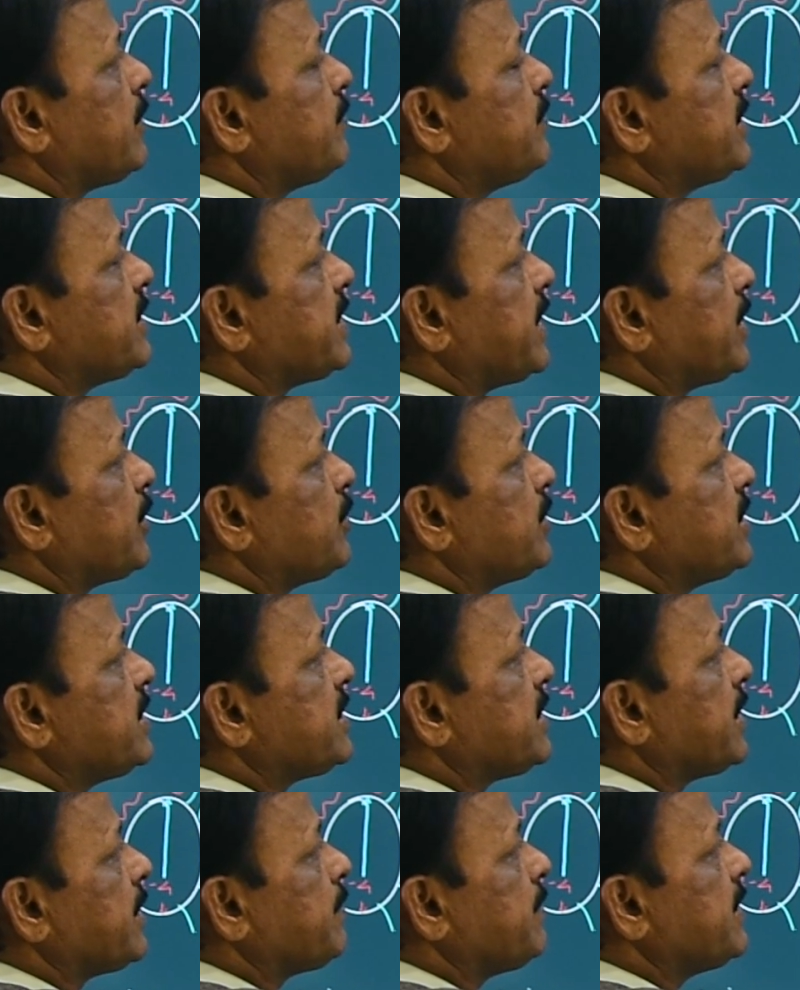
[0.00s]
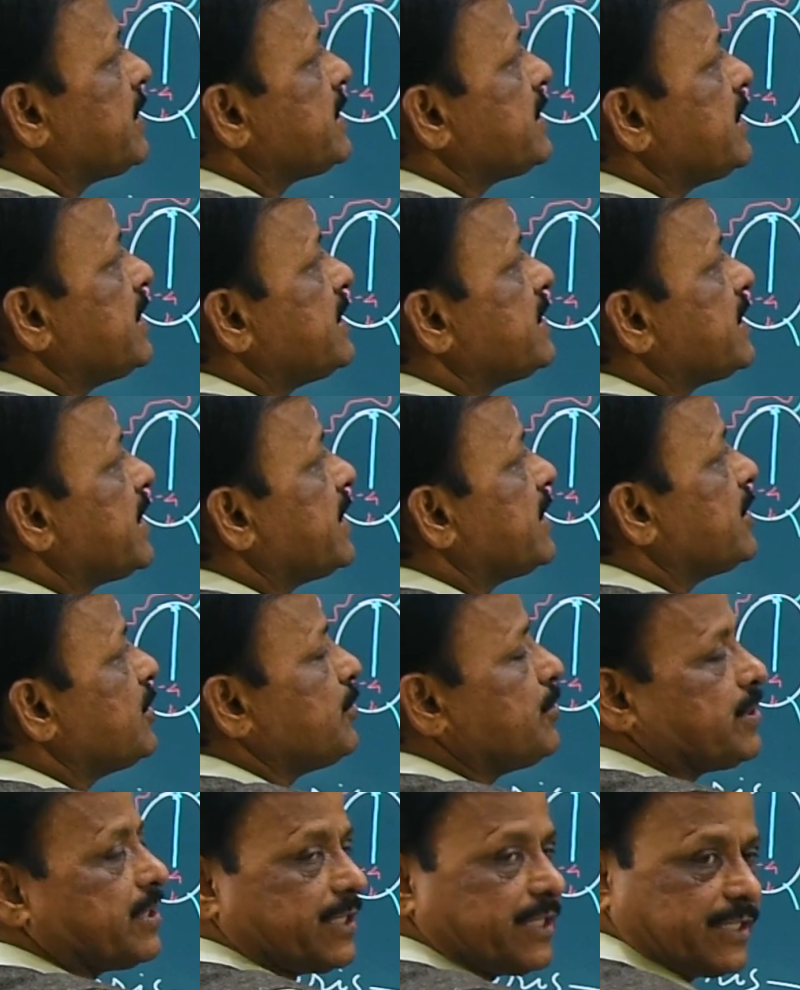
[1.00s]
of the zygote take place? Inside the
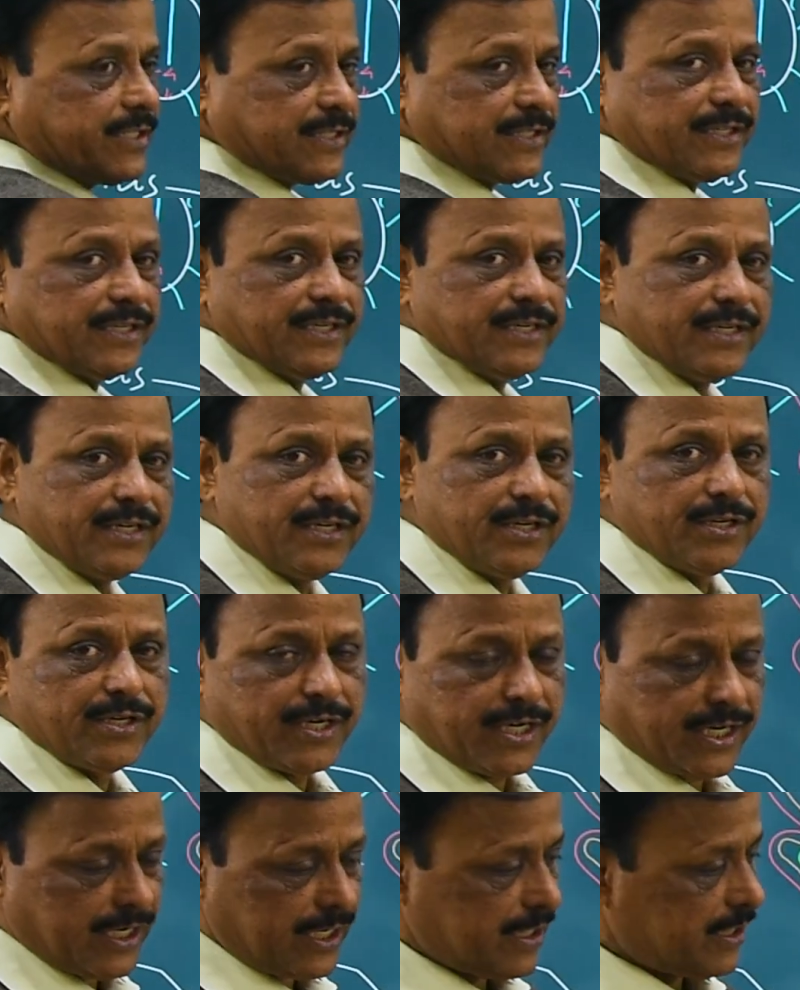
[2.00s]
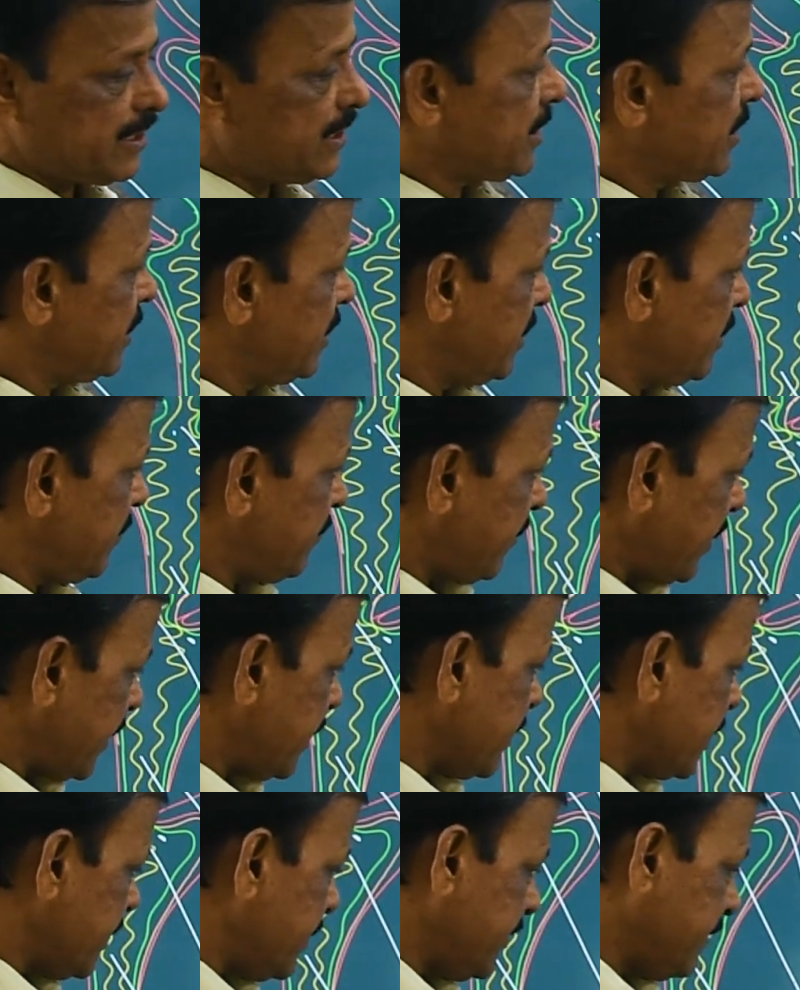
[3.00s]
uterus. And
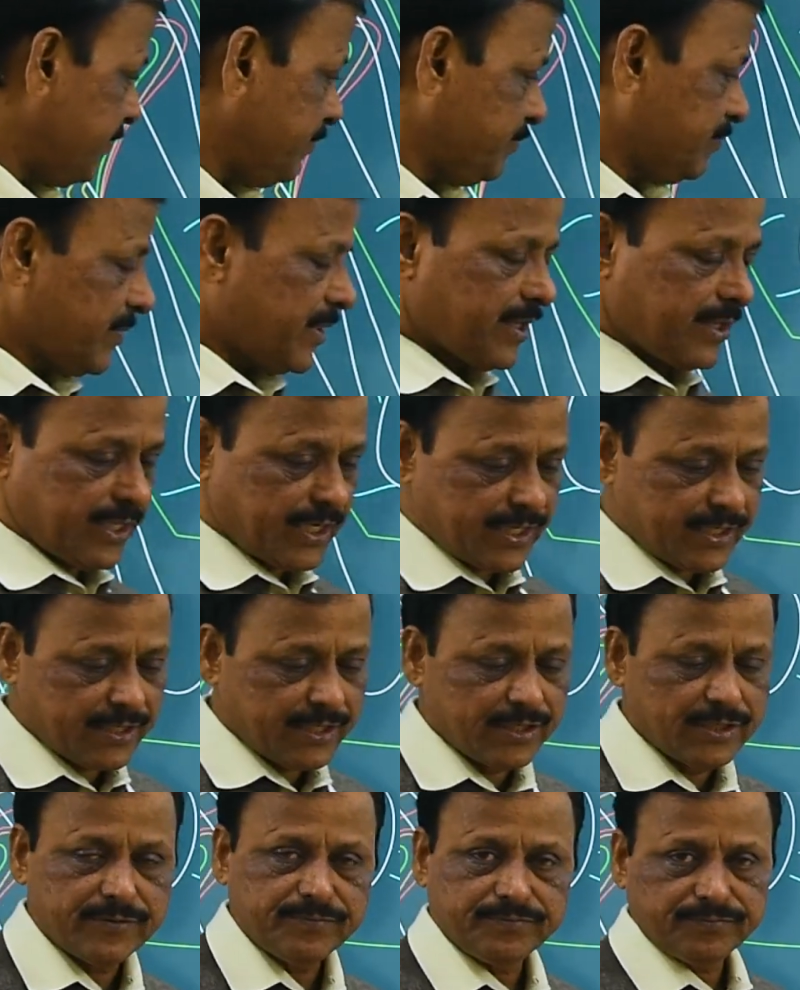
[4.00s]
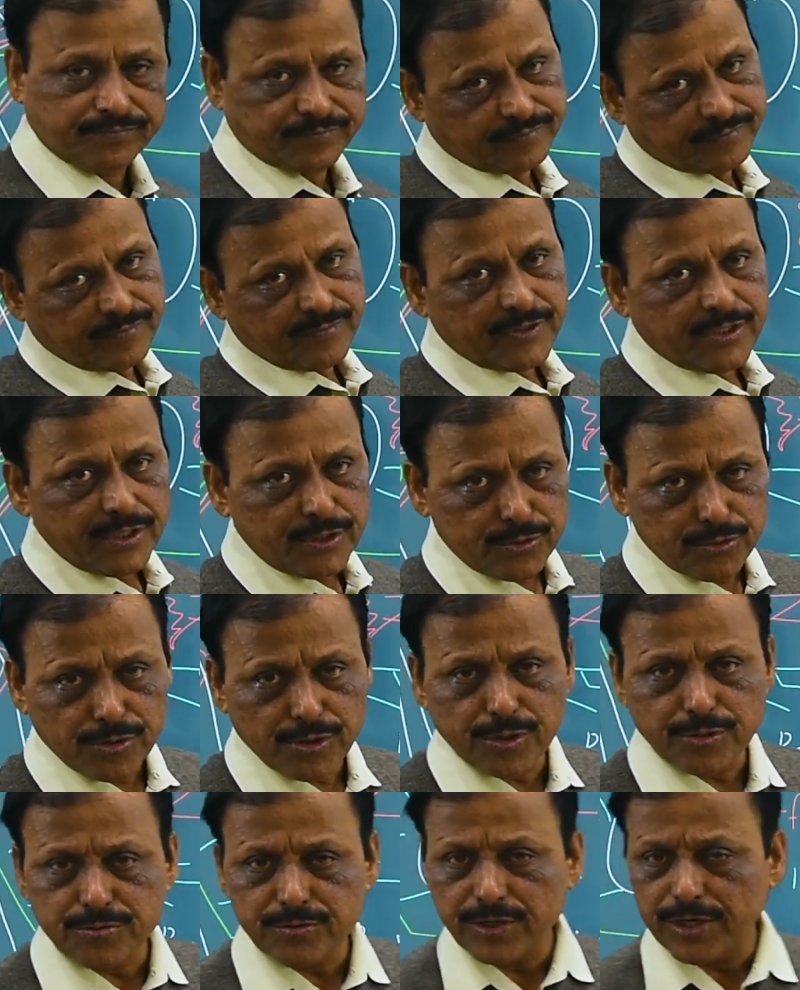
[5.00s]
finally, that you
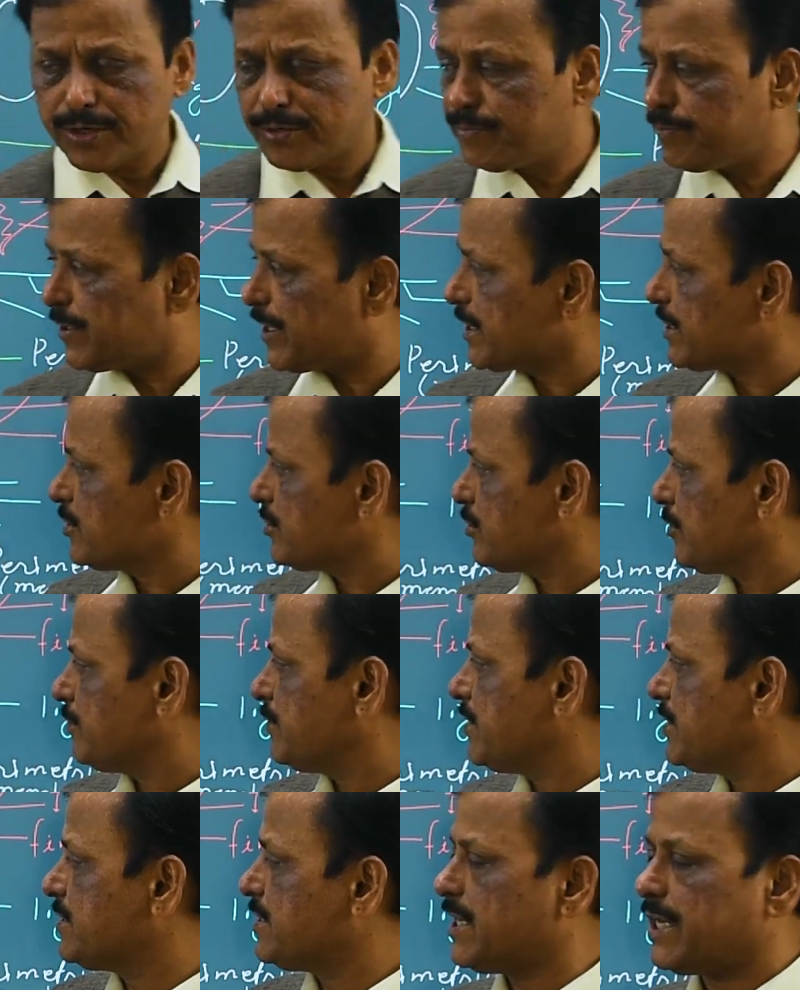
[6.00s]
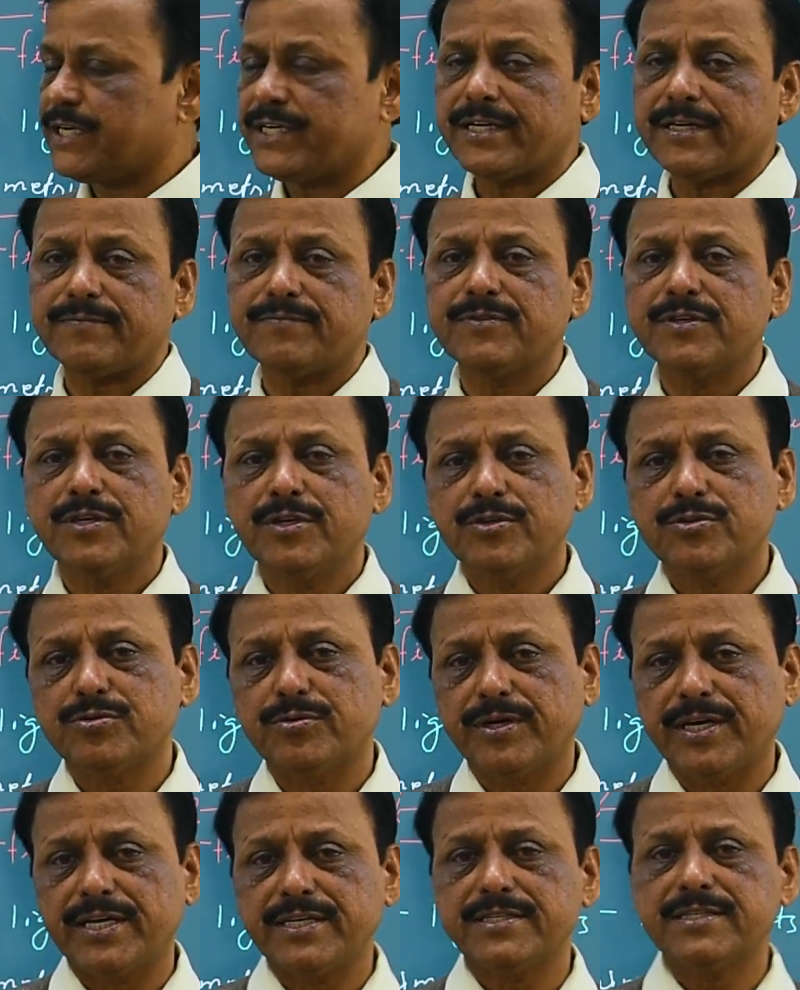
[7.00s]
have to have practice of this diagram,
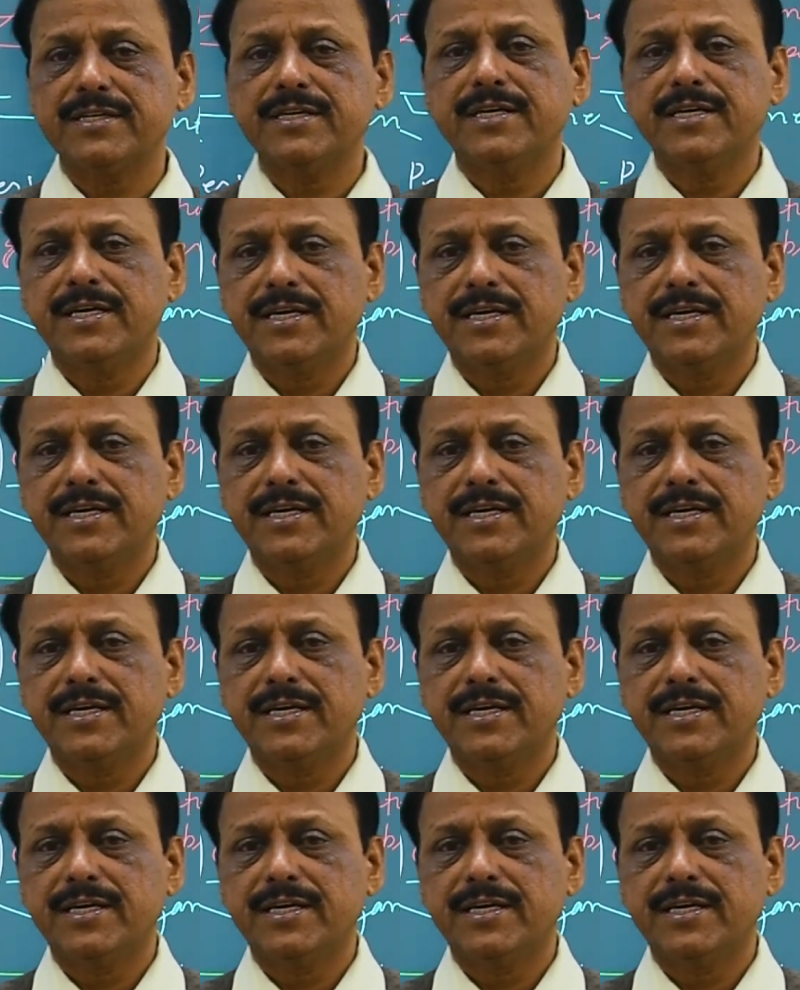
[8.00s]
so as